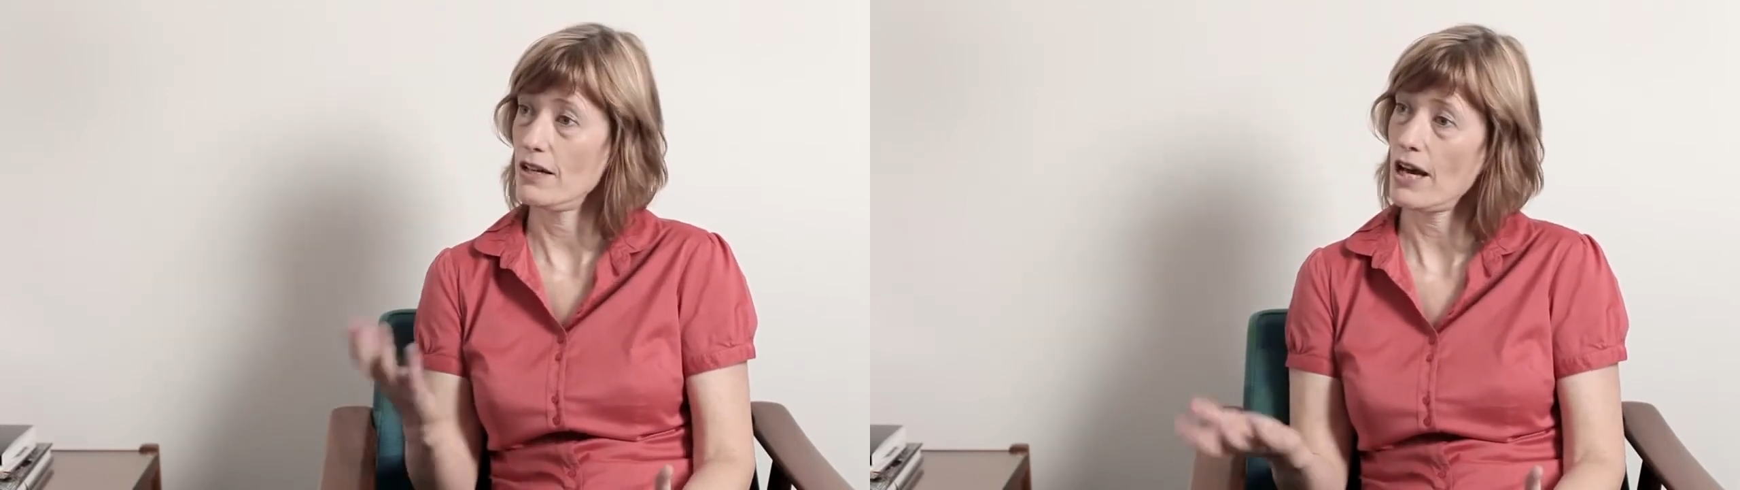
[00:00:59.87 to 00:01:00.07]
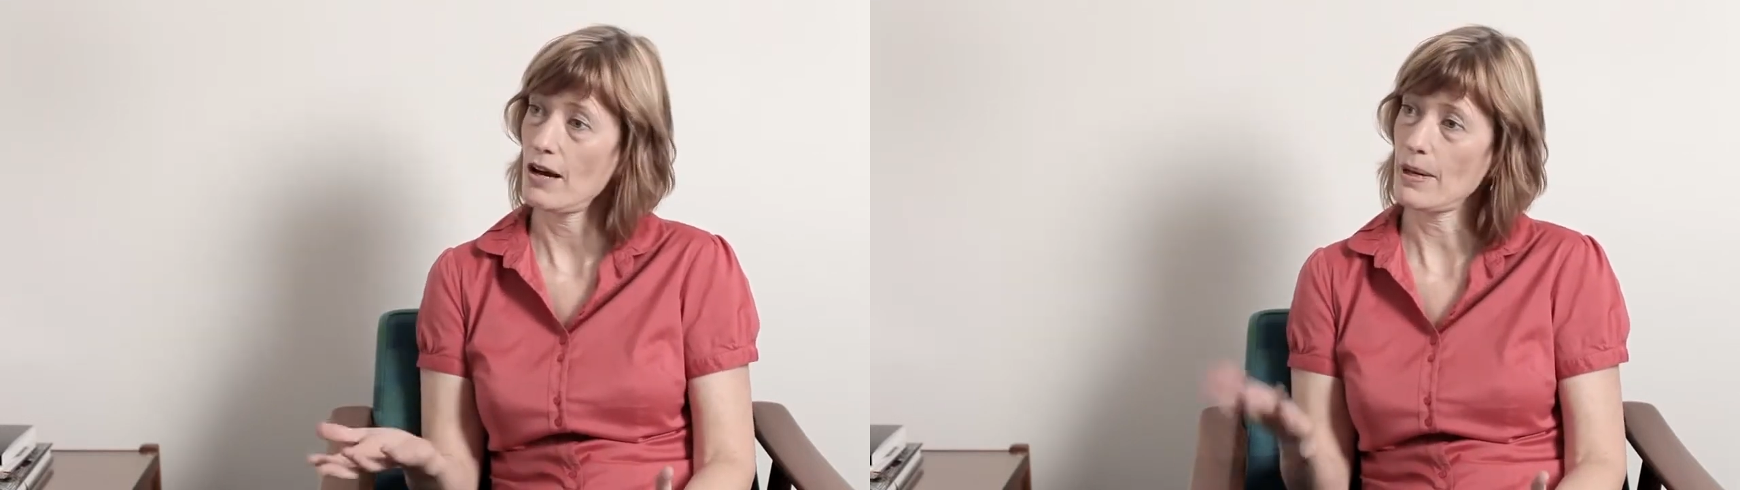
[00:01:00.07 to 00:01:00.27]

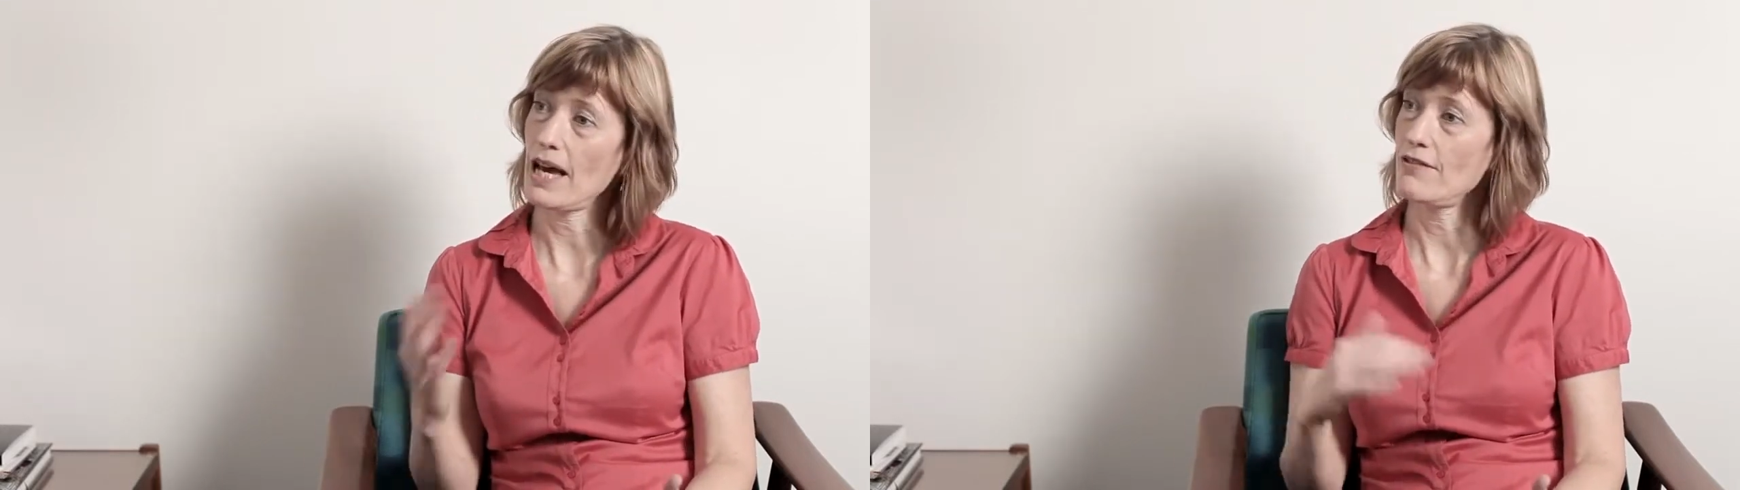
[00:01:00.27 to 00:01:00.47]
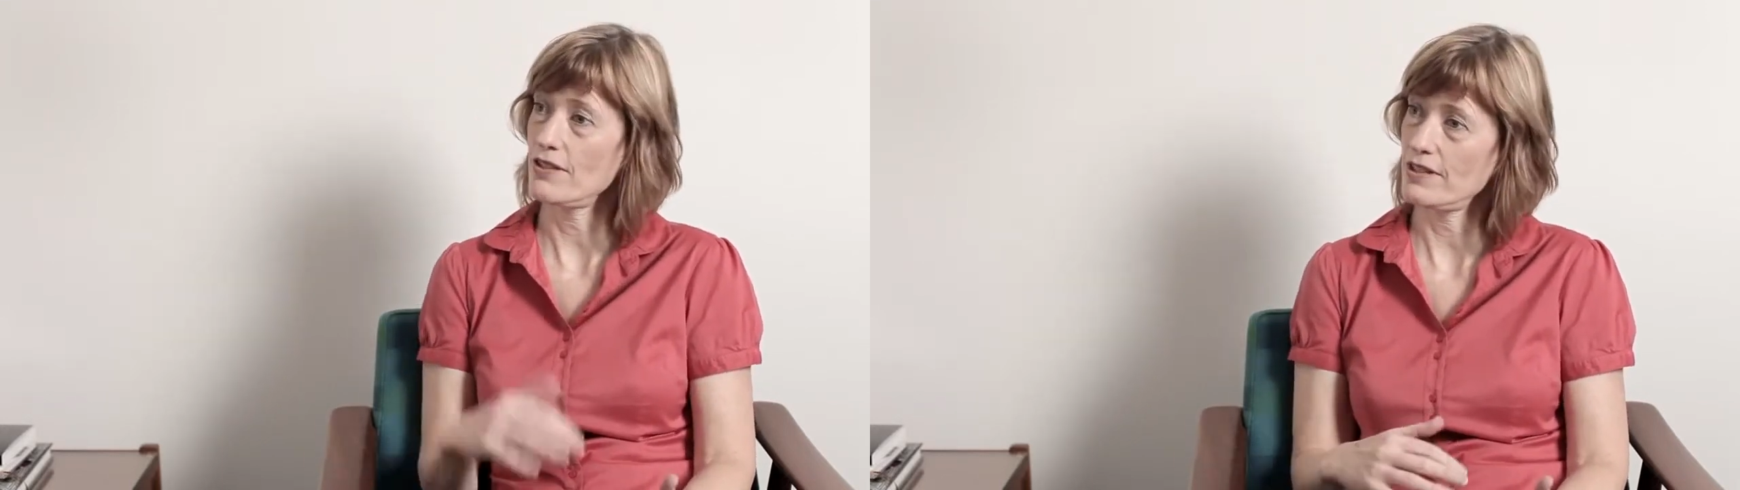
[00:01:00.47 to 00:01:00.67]
then how
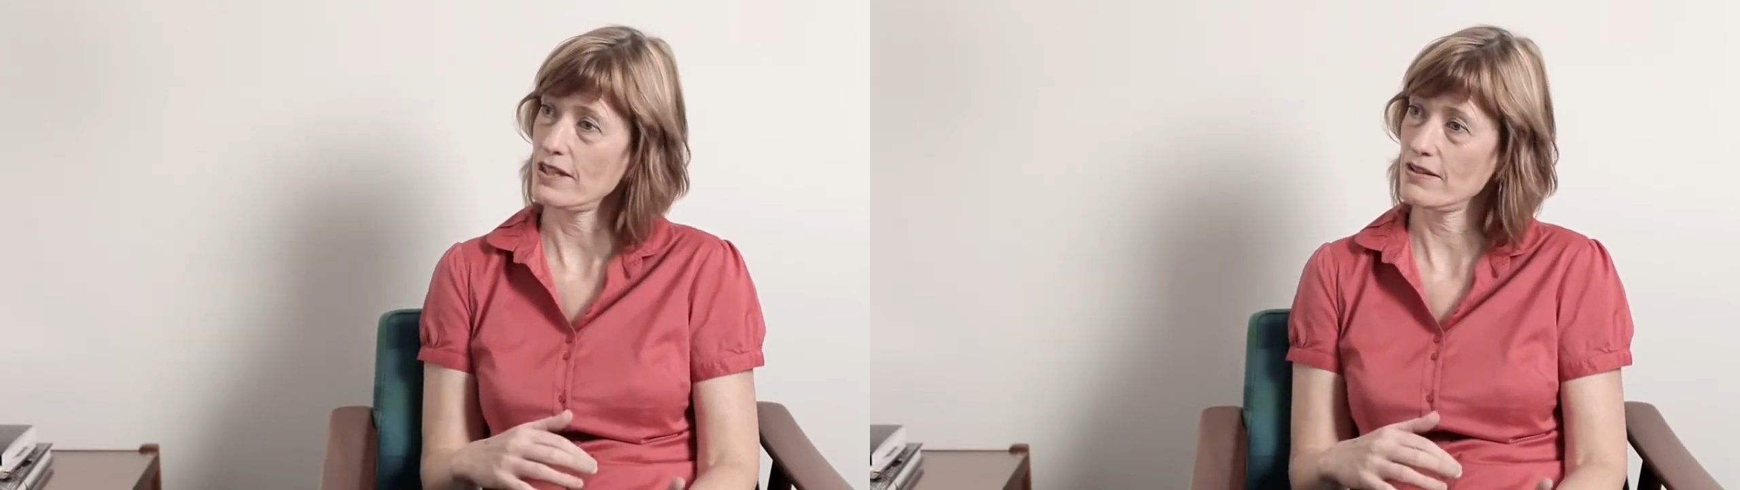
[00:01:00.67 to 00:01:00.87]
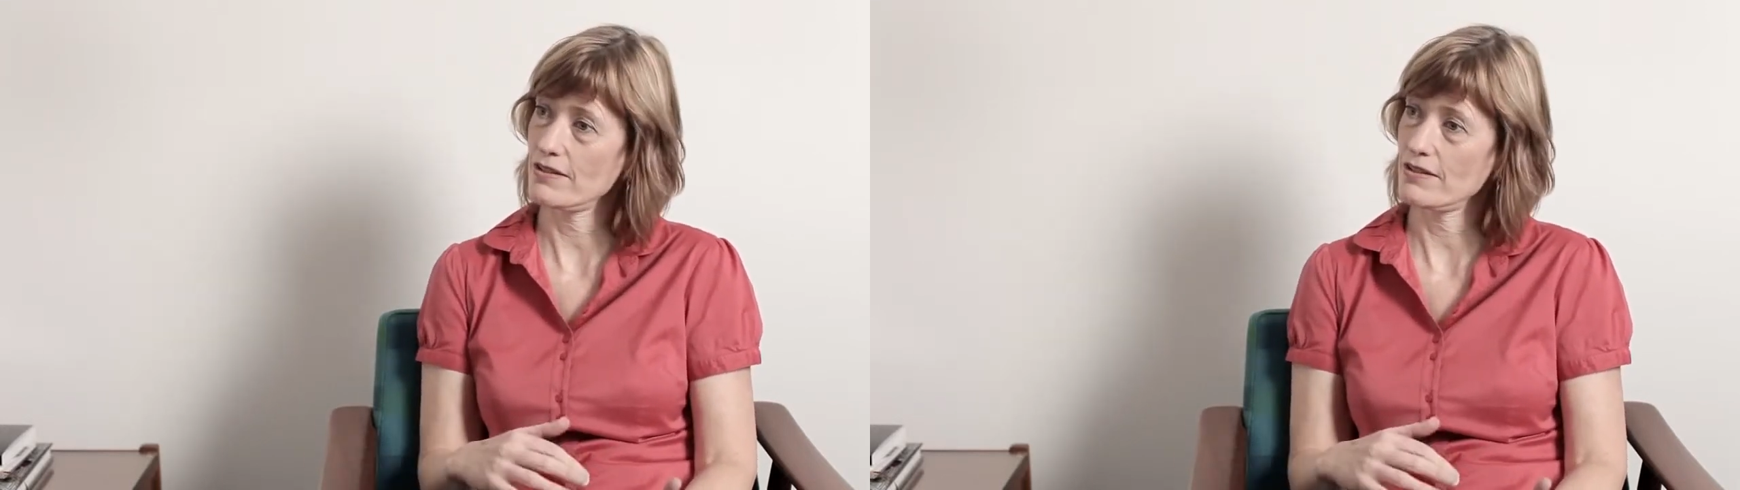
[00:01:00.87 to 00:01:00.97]
behaviour